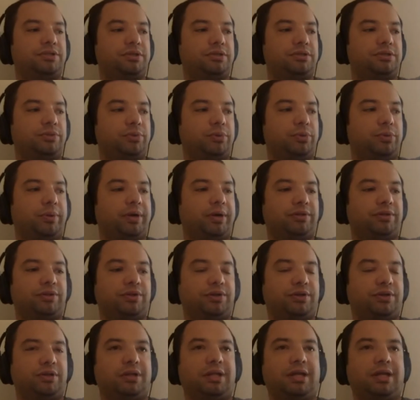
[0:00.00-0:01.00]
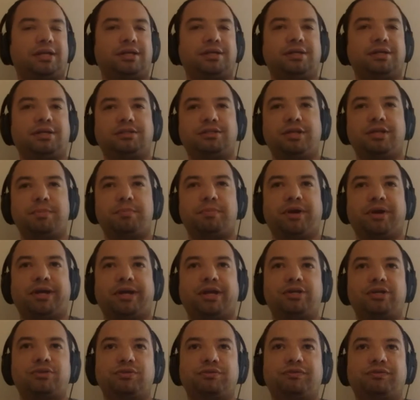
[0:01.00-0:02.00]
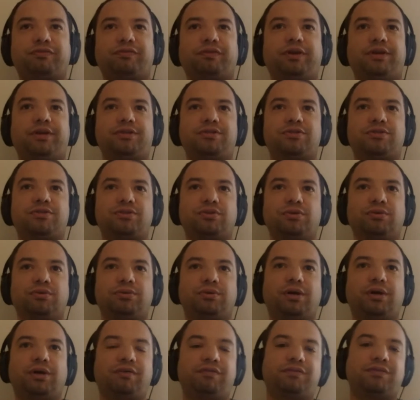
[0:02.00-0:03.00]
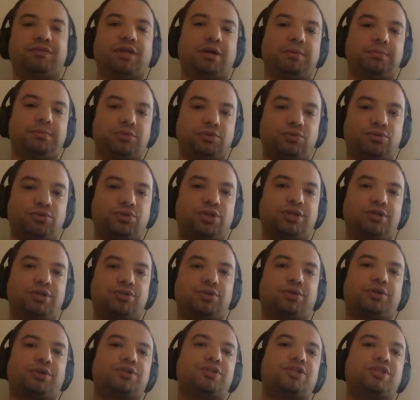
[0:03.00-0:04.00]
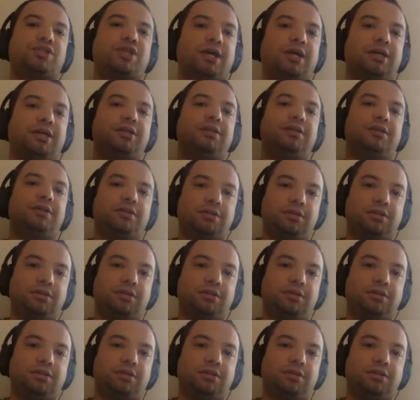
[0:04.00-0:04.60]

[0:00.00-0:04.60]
it will enter like in a deprecation phase, so you have time to change your side.